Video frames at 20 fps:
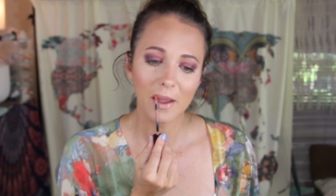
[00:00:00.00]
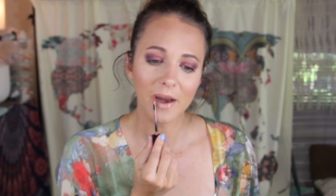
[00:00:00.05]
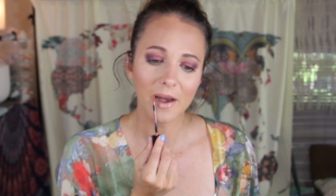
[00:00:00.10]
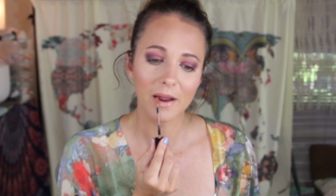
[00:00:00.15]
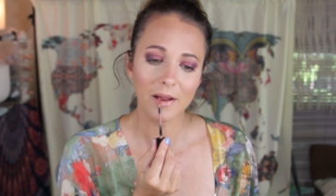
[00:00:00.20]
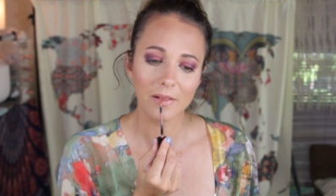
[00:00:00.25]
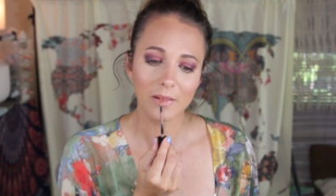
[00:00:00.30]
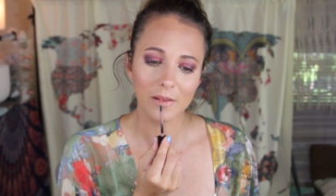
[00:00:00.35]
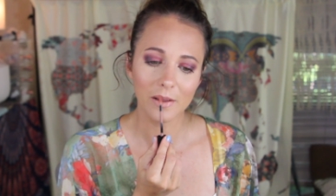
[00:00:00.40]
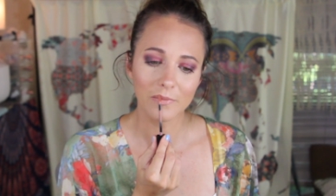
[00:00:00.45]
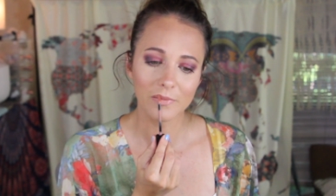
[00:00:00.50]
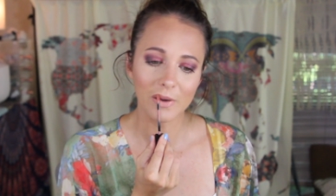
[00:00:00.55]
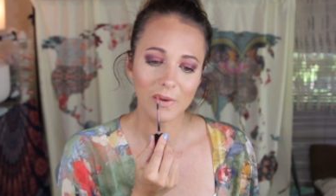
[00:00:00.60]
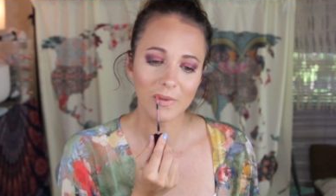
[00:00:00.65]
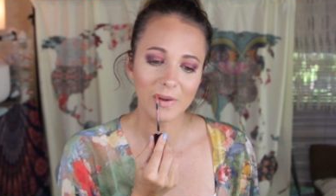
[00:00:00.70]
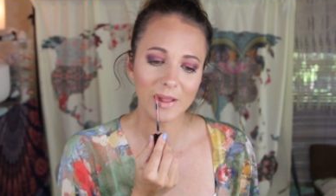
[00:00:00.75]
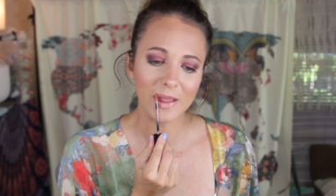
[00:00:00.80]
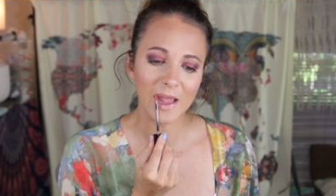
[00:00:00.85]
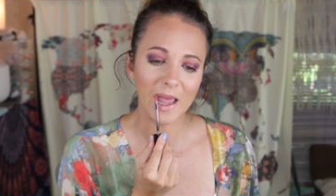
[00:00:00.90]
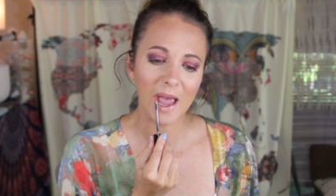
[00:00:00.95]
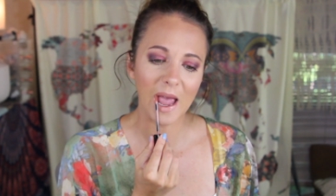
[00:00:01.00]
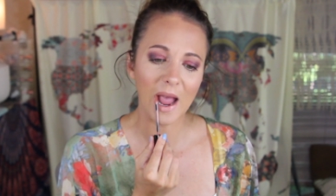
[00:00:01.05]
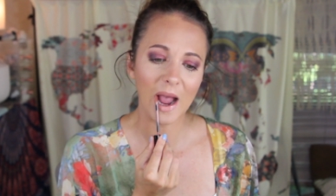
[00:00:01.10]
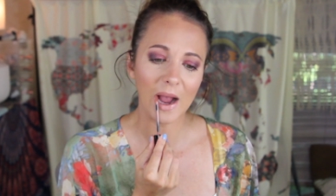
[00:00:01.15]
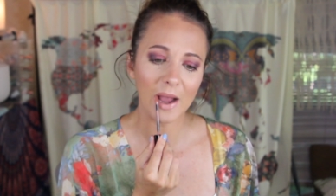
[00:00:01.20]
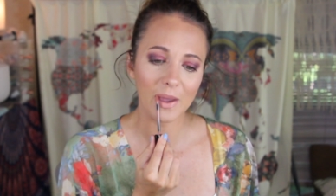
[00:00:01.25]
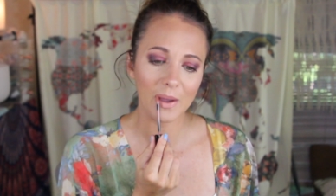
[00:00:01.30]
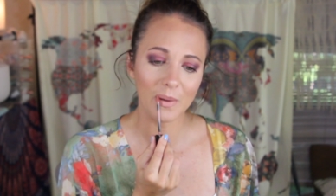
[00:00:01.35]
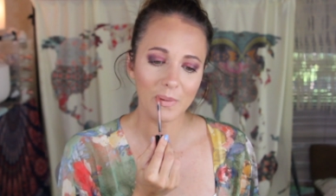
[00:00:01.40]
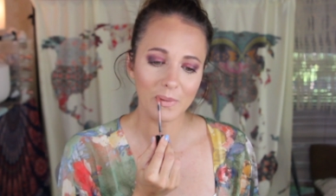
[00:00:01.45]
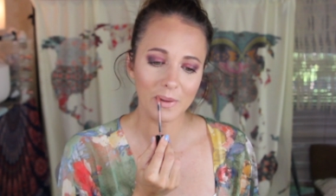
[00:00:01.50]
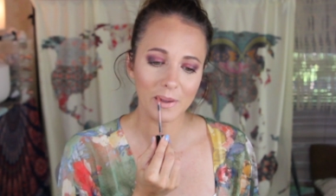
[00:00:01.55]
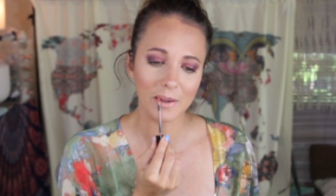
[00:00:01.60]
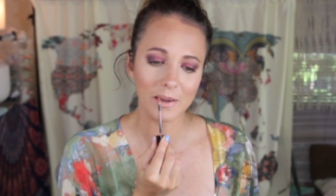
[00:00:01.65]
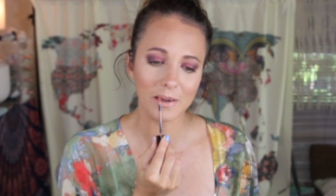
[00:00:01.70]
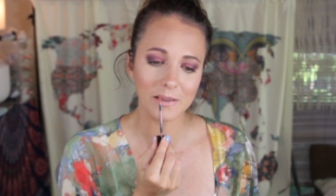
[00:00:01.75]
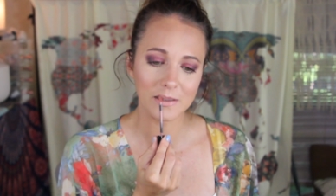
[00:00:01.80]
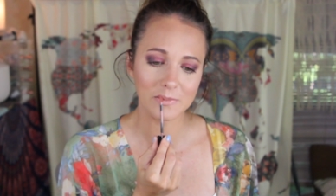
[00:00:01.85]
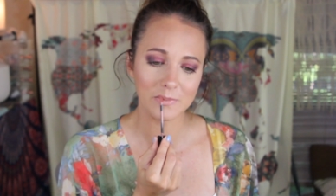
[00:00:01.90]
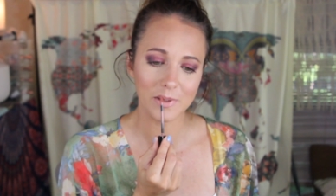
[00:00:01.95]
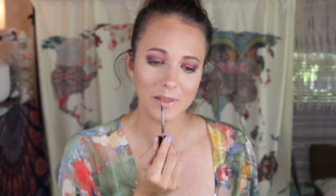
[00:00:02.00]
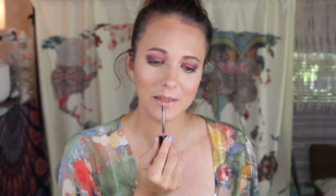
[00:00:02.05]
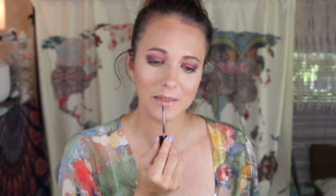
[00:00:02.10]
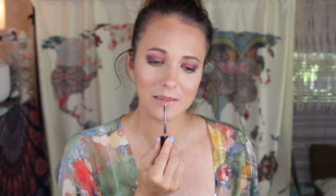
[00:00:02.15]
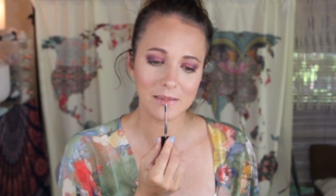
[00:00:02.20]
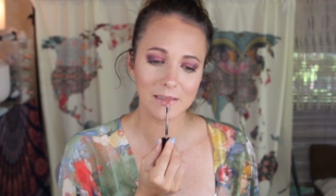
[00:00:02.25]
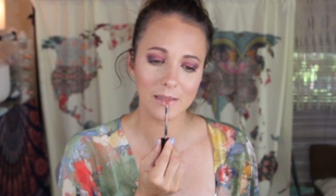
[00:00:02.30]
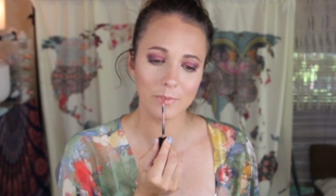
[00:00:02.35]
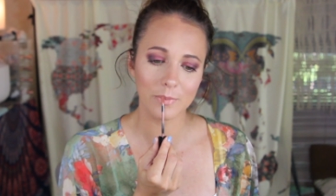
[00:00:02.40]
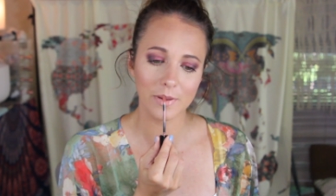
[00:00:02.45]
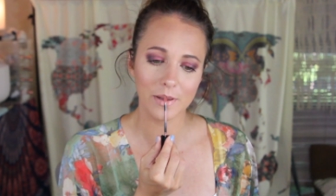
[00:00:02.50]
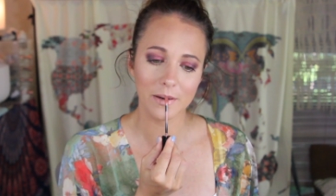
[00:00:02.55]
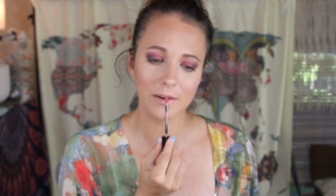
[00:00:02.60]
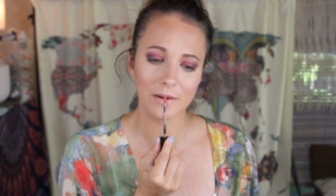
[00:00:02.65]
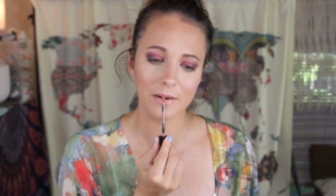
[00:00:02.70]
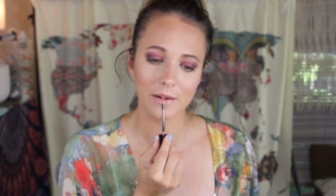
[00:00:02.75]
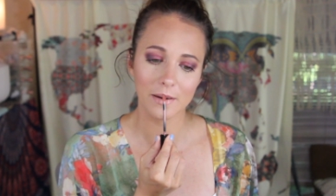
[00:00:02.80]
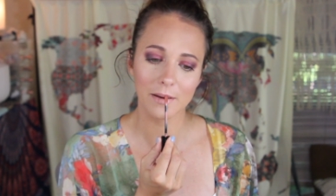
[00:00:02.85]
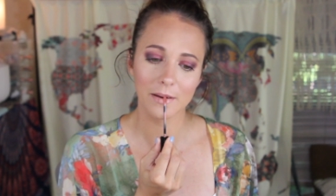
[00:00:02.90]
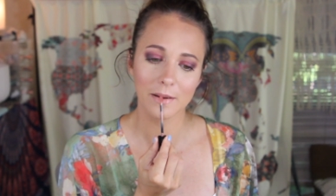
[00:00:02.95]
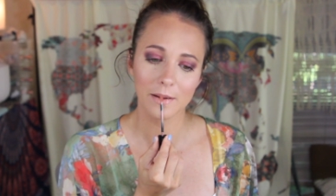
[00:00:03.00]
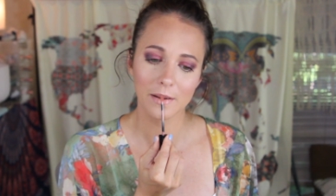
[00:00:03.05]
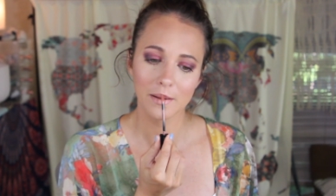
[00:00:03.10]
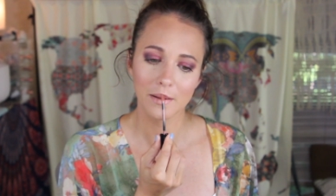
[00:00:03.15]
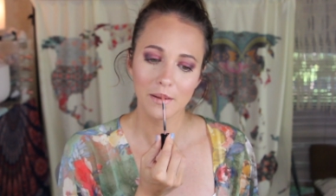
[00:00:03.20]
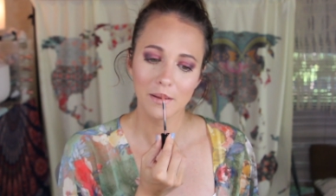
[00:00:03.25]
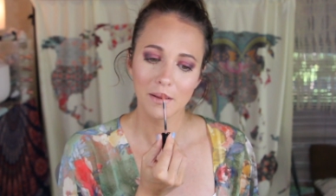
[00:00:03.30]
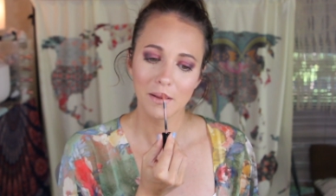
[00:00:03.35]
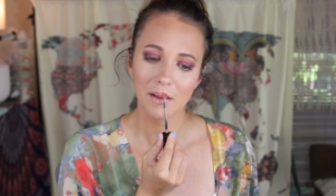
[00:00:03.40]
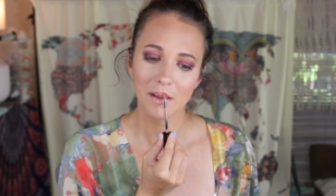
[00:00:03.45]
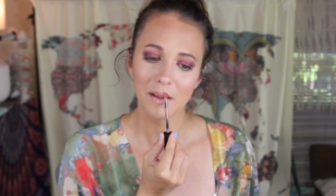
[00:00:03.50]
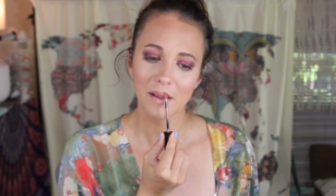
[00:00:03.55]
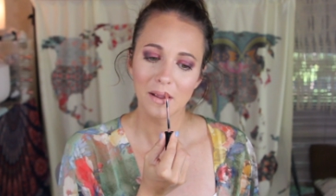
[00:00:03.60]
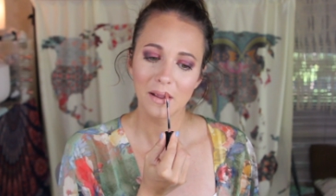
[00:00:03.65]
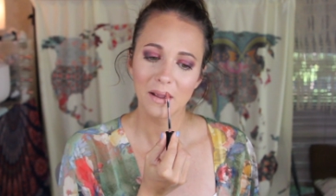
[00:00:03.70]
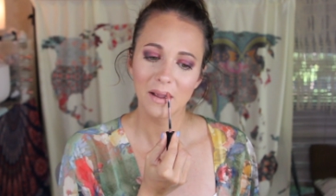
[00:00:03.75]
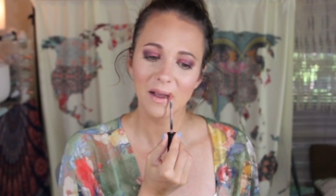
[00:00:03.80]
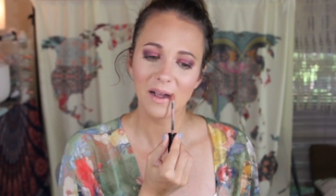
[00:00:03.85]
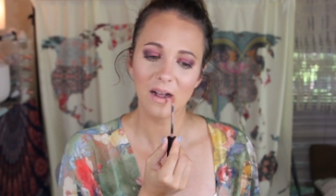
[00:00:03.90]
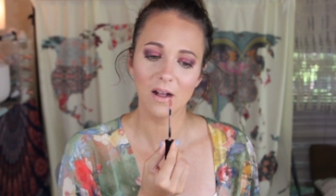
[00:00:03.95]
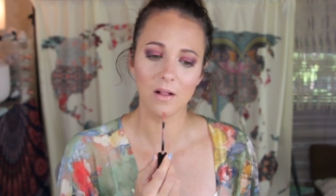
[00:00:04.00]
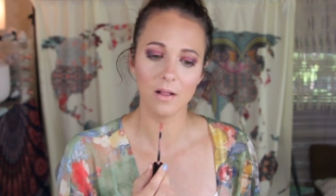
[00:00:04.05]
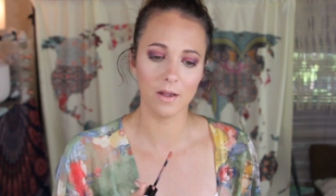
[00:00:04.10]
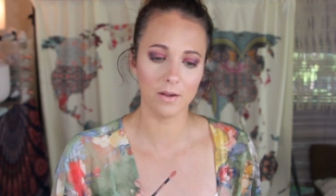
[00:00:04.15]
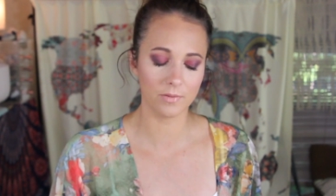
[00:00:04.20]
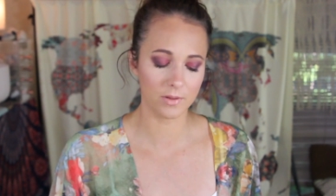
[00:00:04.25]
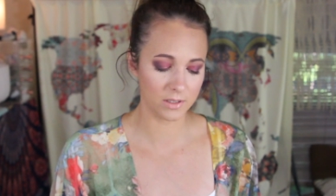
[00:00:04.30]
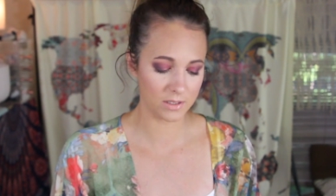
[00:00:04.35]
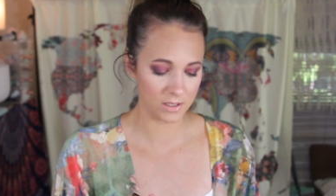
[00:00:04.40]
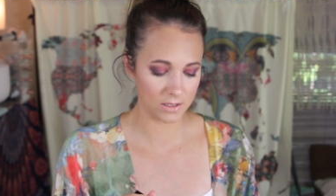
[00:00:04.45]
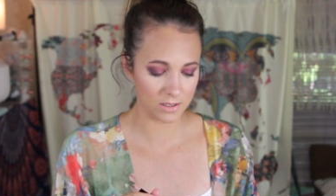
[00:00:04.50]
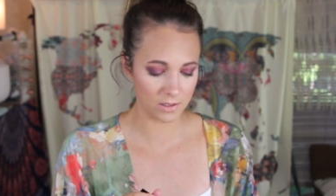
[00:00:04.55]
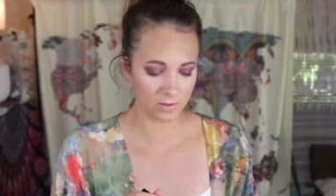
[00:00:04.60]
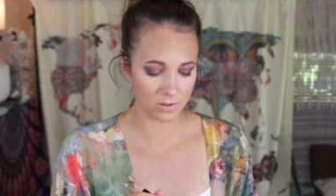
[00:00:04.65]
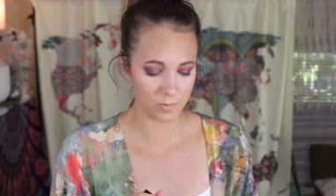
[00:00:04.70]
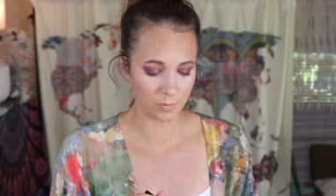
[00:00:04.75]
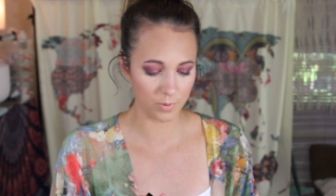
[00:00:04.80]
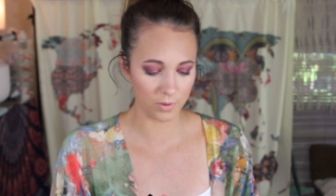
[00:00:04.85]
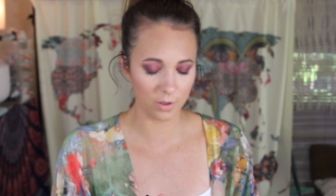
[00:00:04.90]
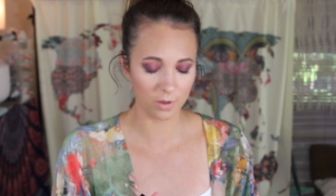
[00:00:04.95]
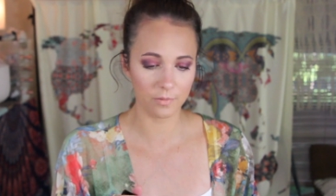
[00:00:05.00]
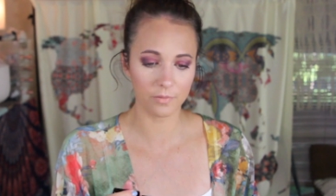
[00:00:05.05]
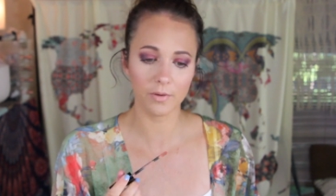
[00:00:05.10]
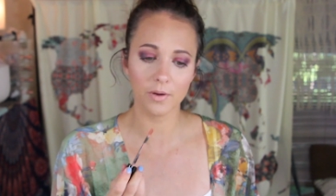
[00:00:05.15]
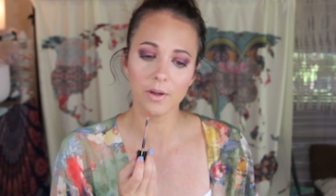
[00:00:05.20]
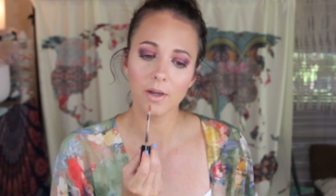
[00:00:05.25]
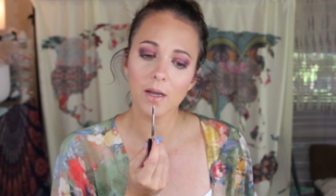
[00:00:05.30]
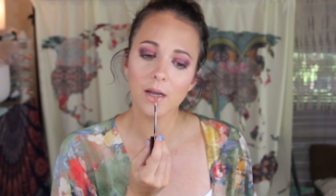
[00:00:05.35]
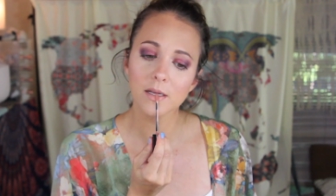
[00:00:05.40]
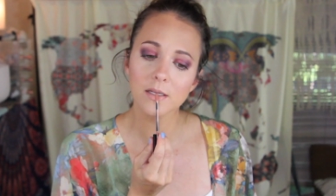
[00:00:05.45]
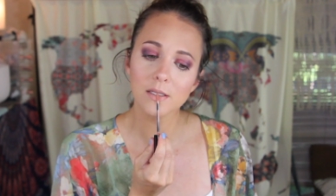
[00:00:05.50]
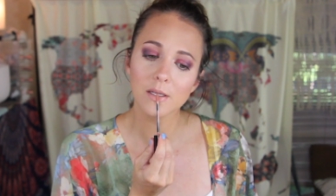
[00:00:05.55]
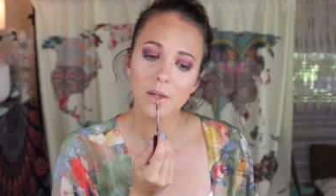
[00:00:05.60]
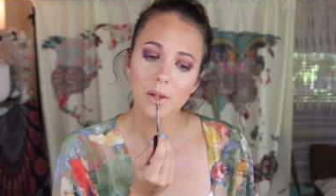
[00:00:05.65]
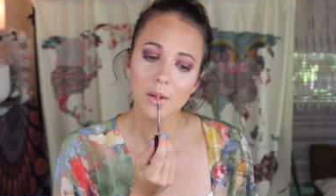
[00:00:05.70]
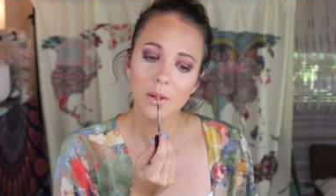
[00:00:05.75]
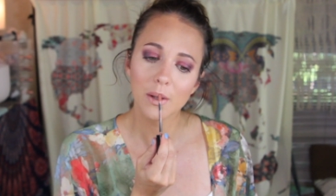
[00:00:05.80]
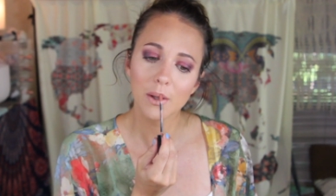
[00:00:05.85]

And I love it with that Kokie Cosmetics lip liner. I'll have the details below for you guys.